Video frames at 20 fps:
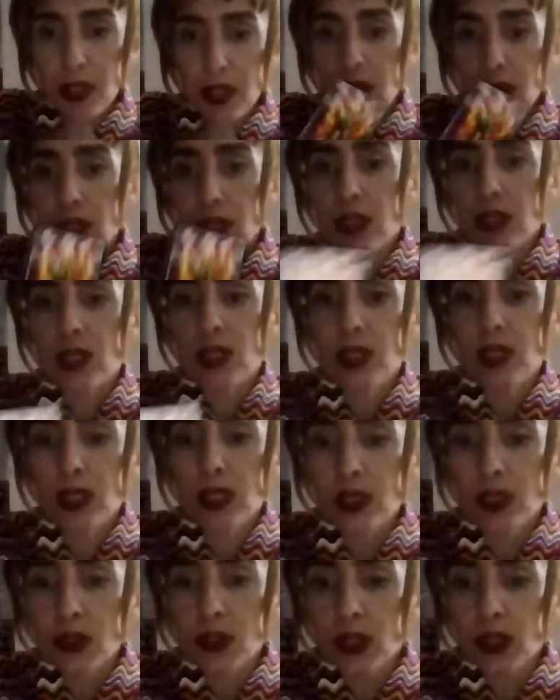there is a
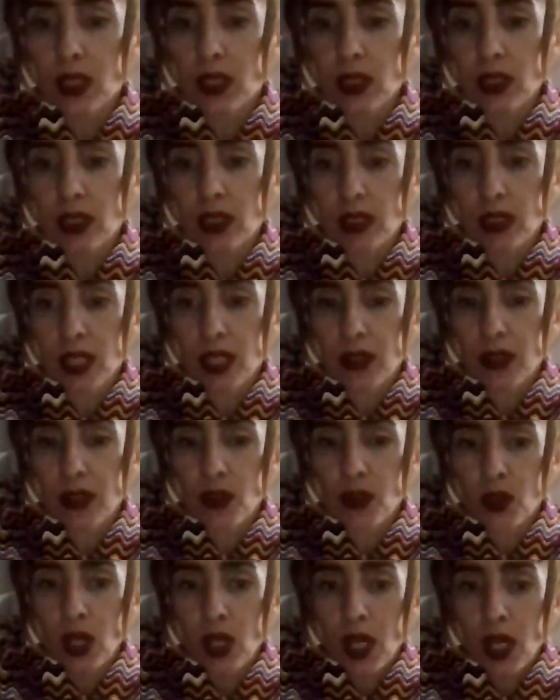certain girl that give
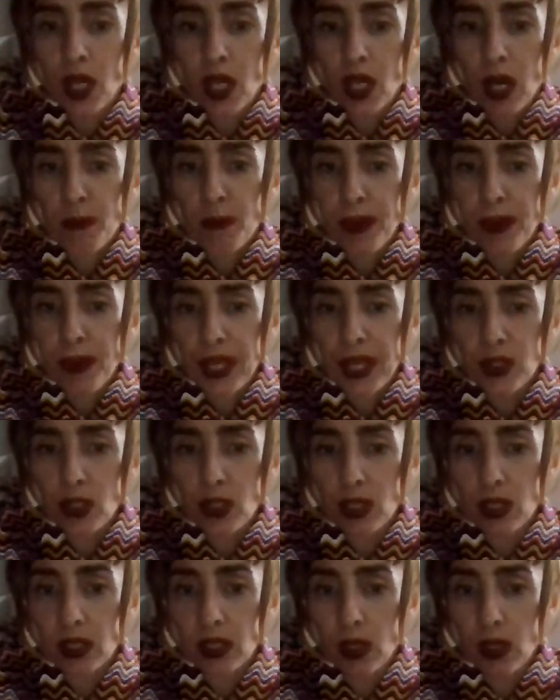you a
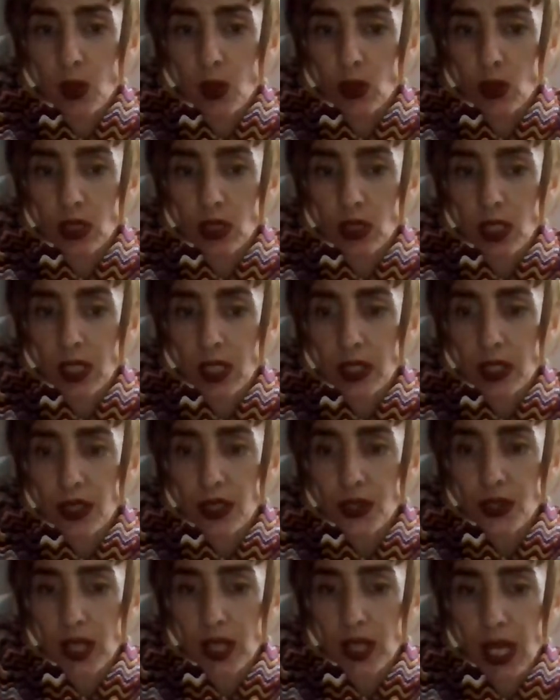passionate look. Here
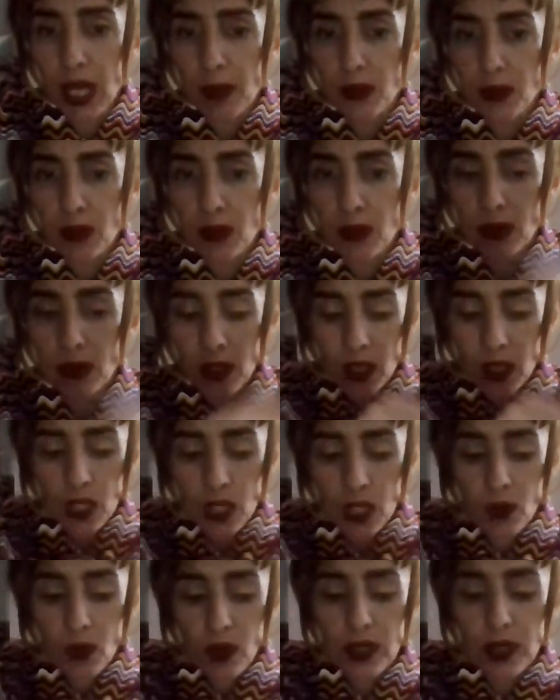it comes.
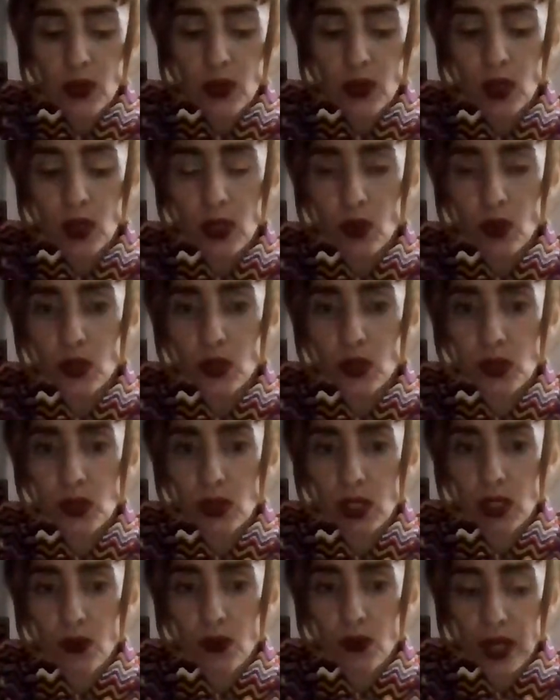When you
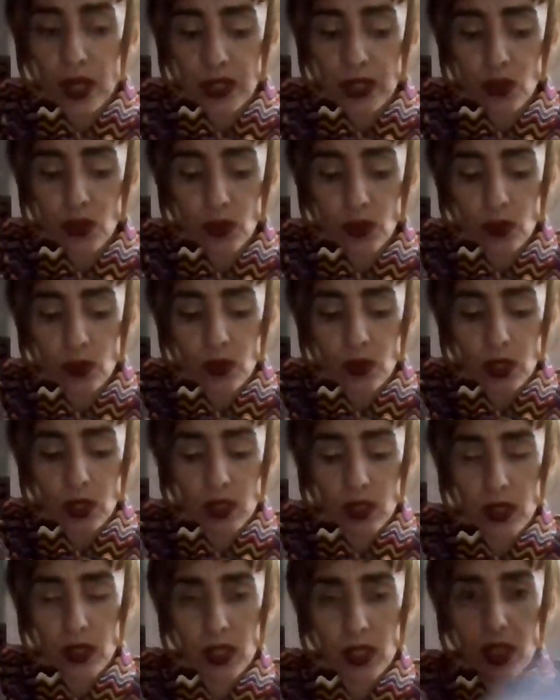
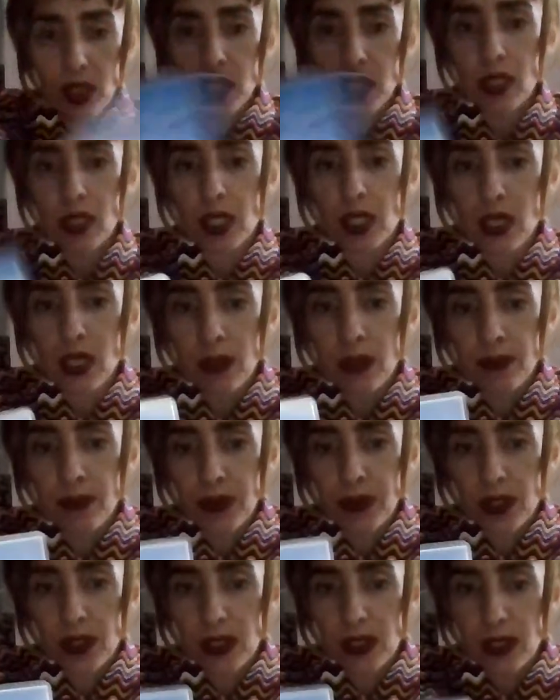really
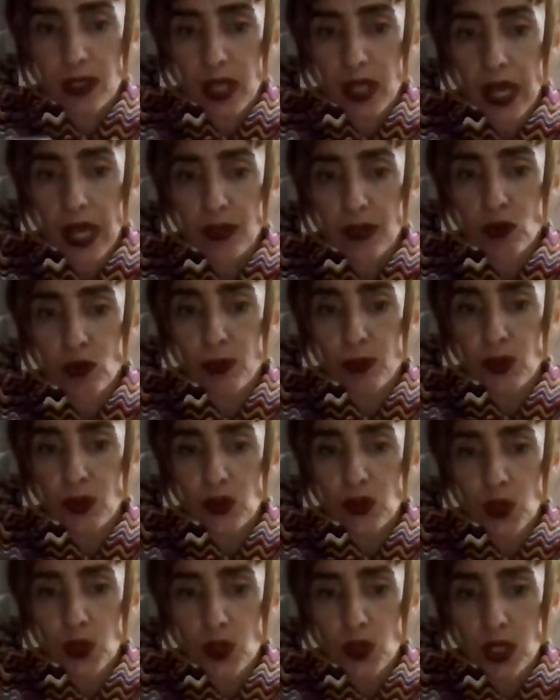decide to
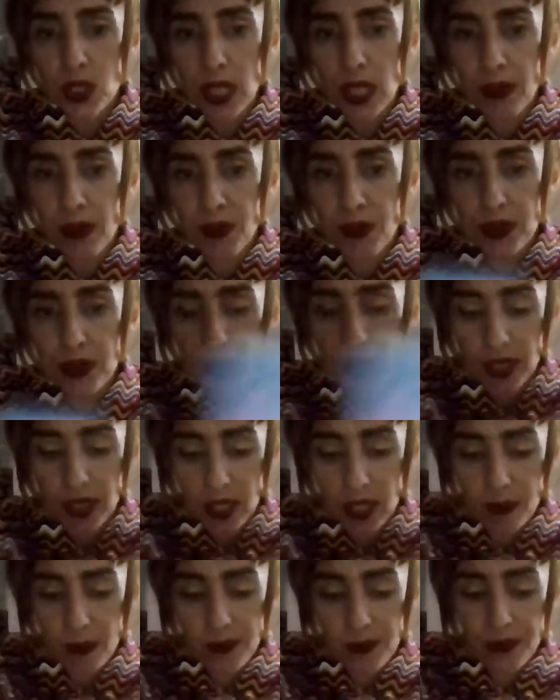boost your
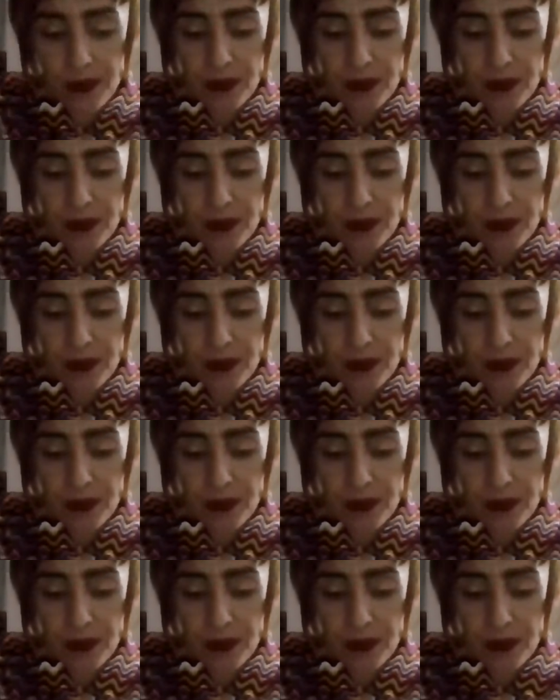self-esteem,